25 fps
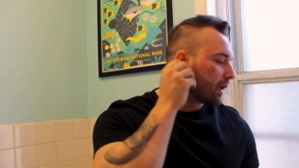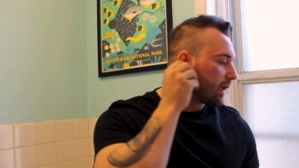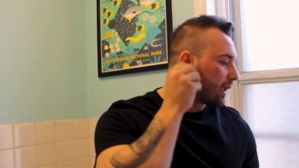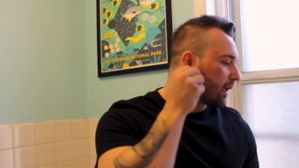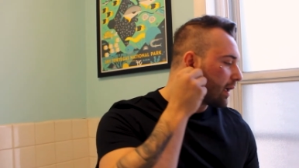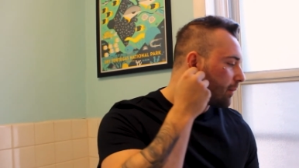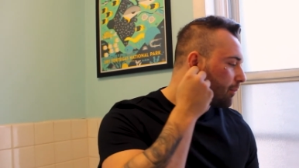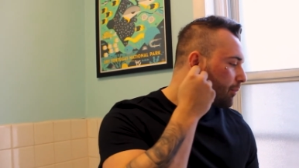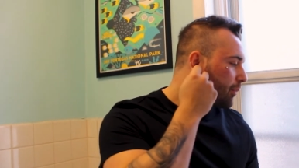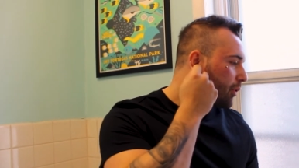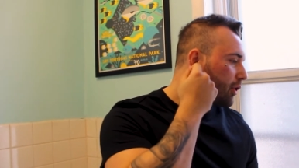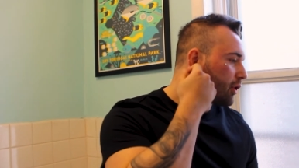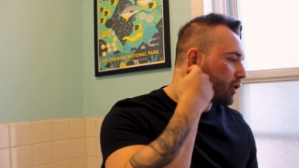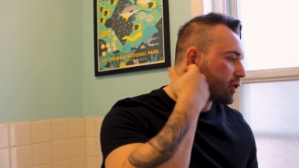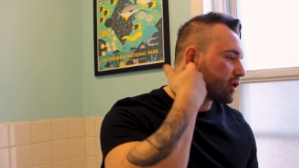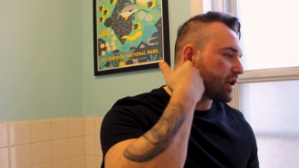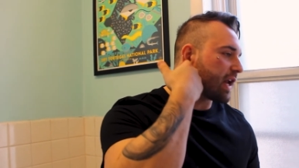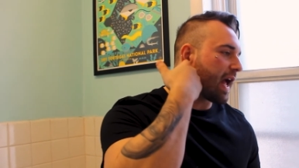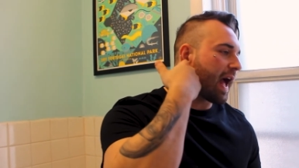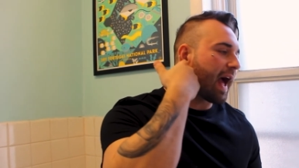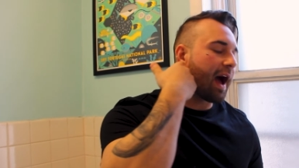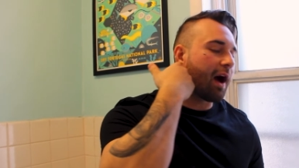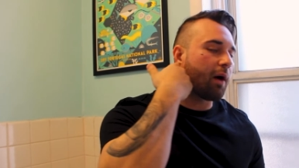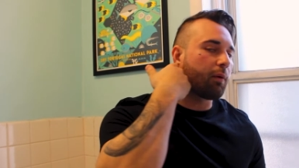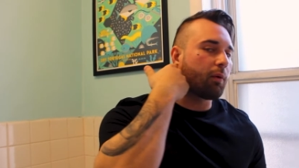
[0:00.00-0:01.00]
getting pushed
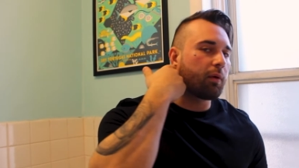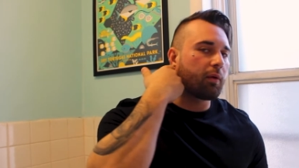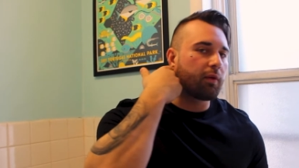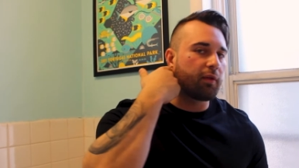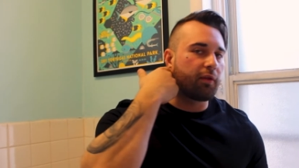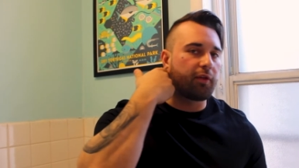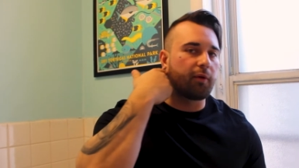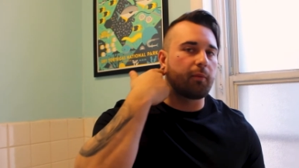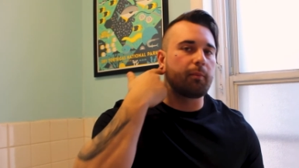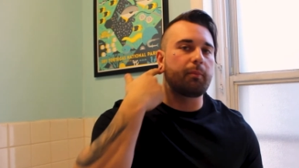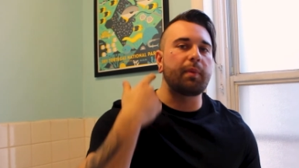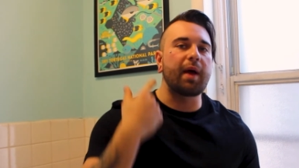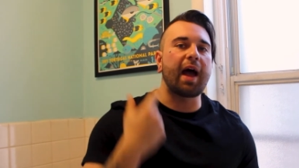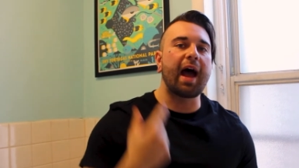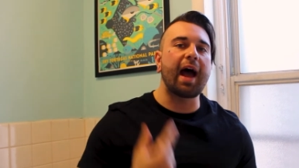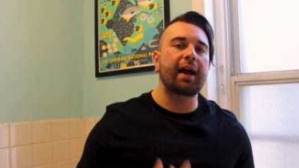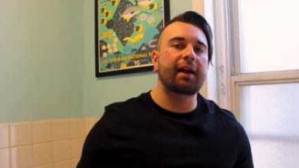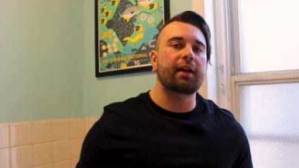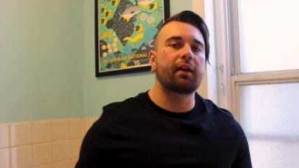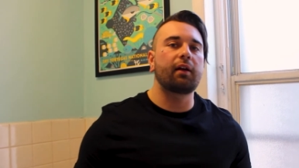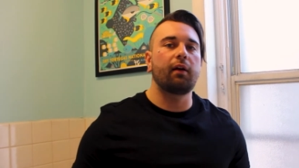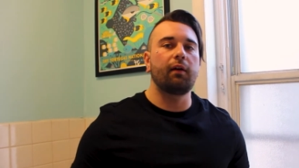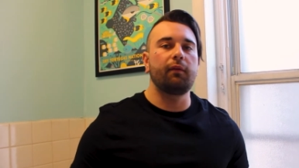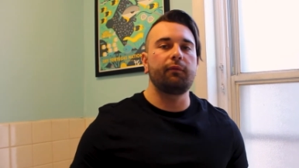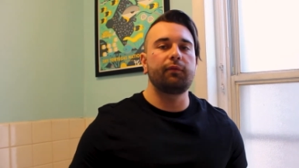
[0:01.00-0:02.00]
out the
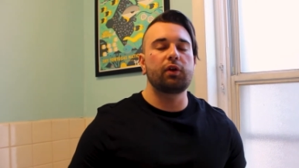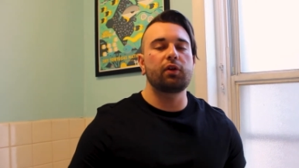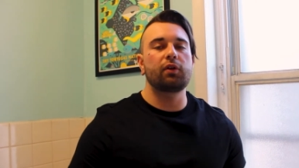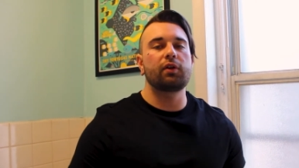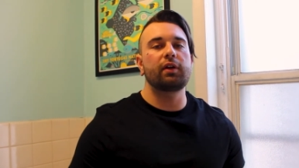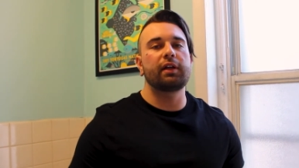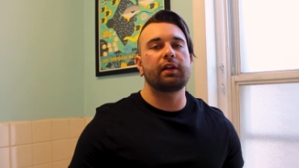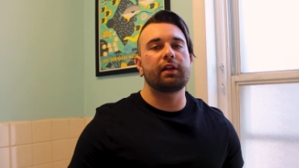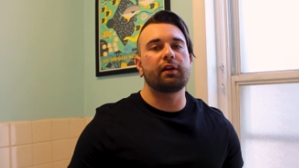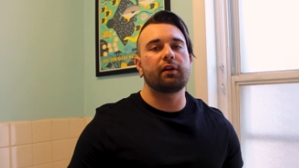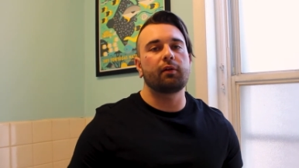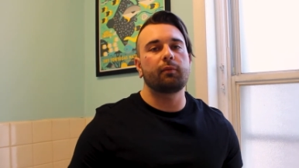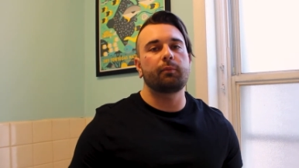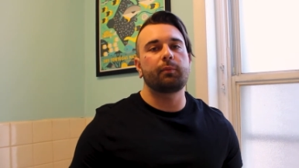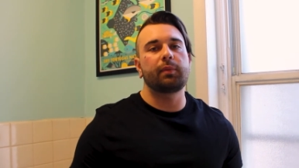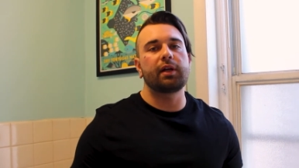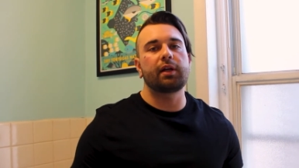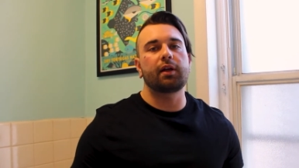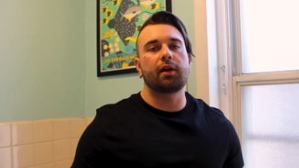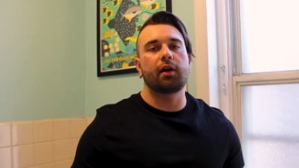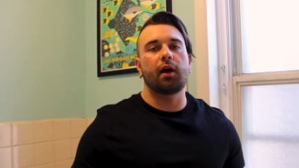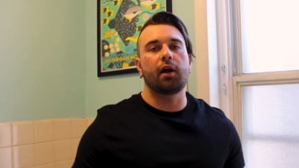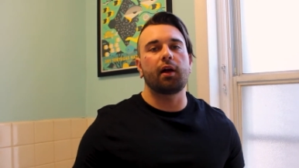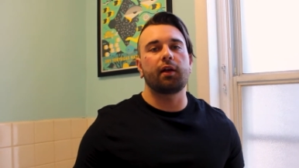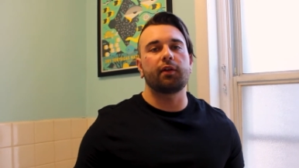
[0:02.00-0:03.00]
back of your ear
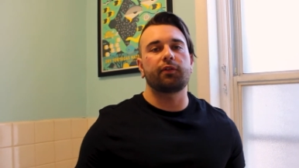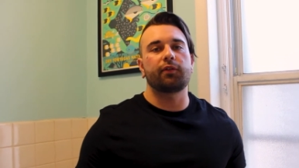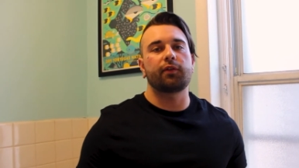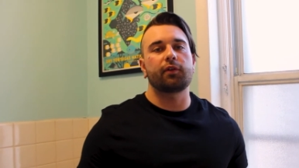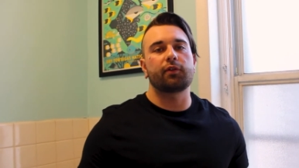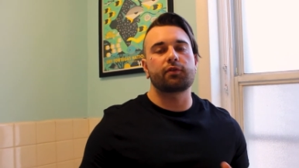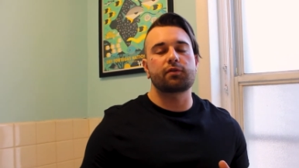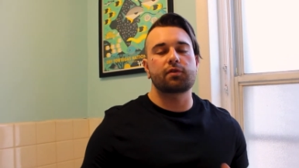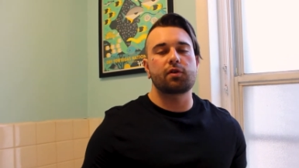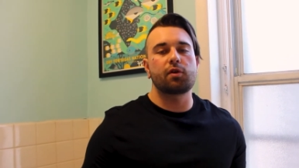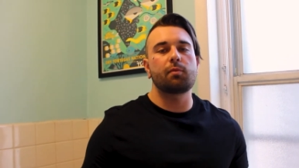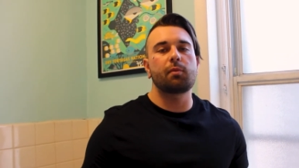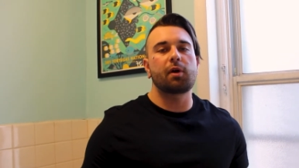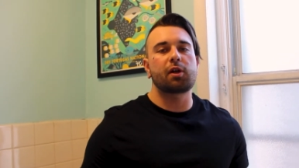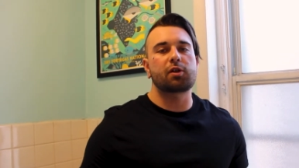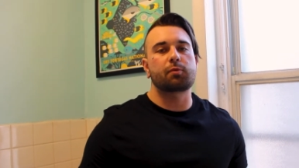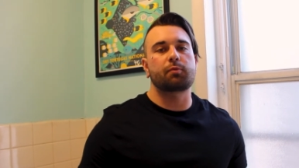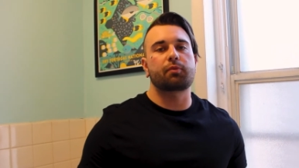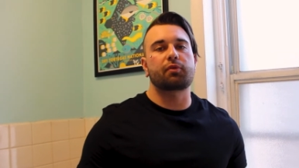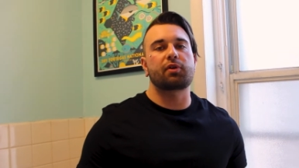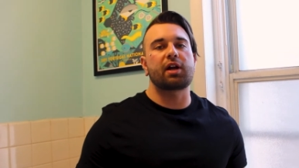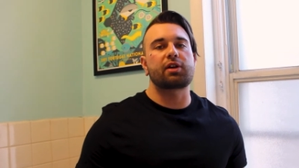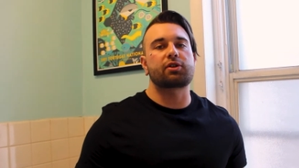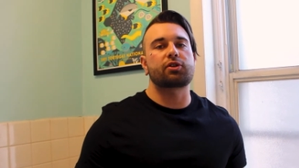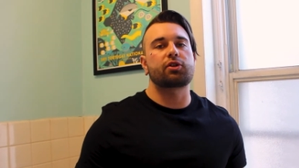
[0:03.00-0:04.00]
because there's too much
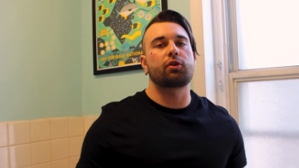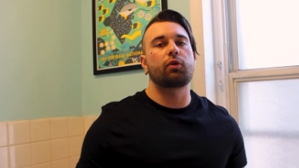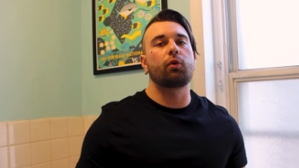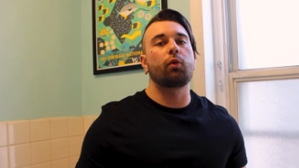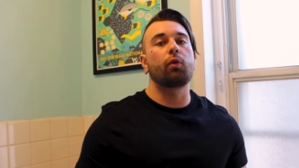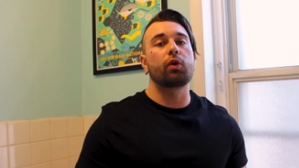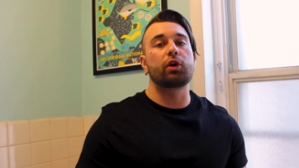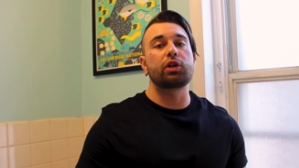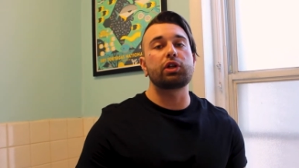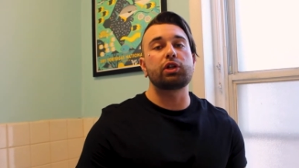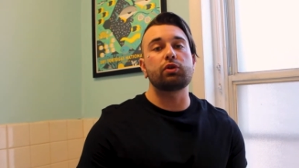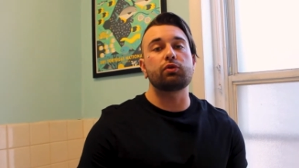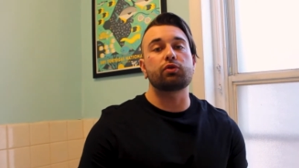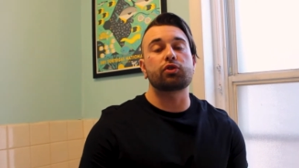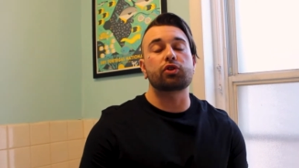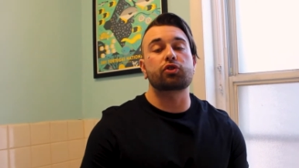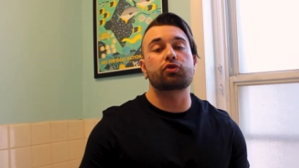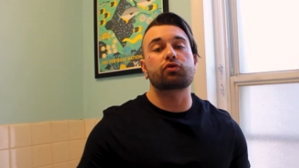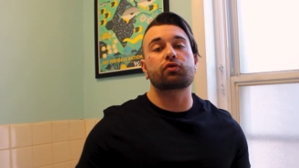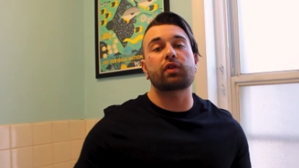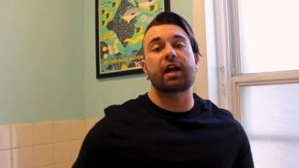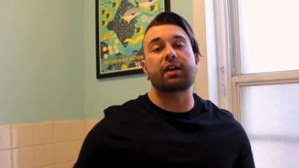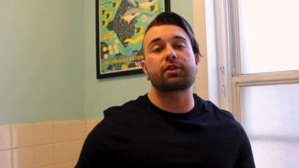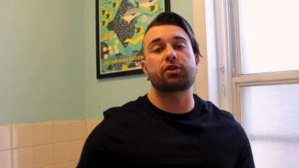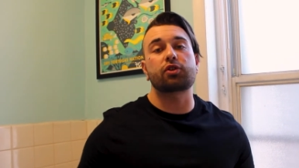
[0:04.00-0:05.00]
pressure or you
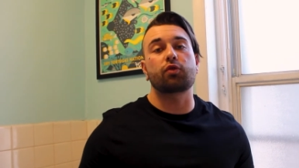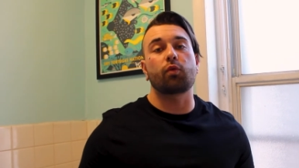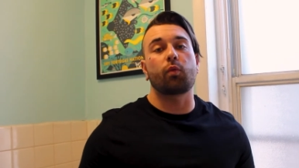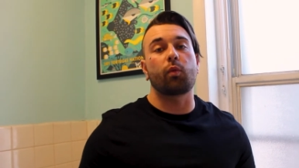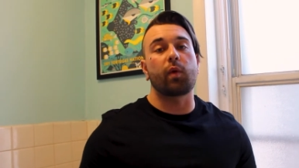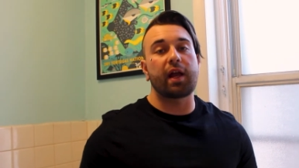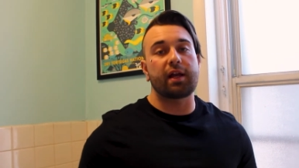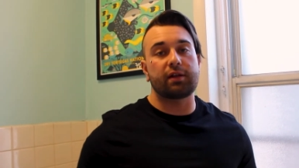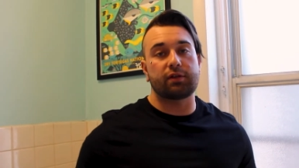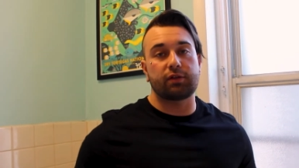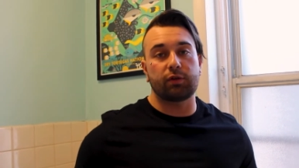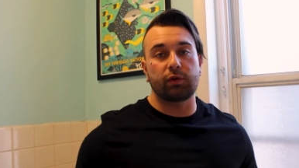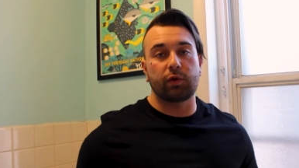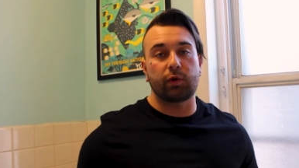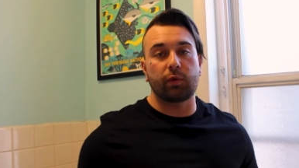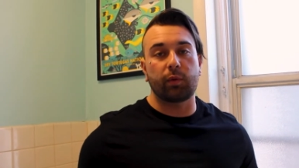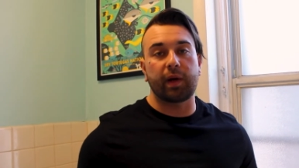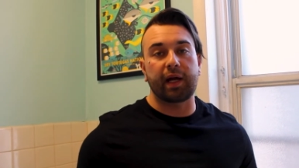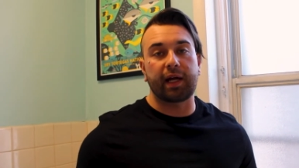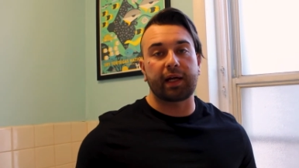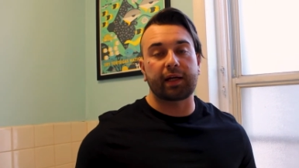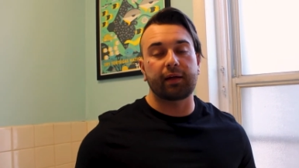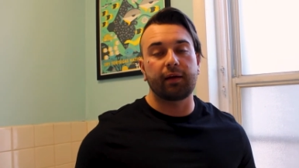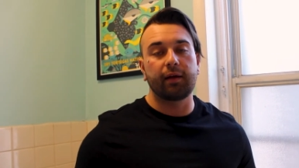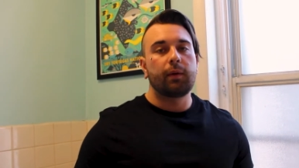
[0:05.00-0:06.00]
stretched way too
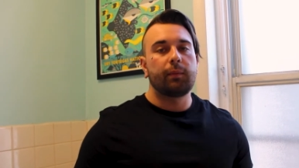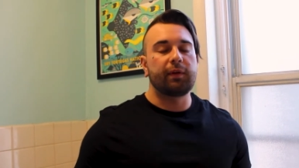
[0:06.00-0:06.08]
quick.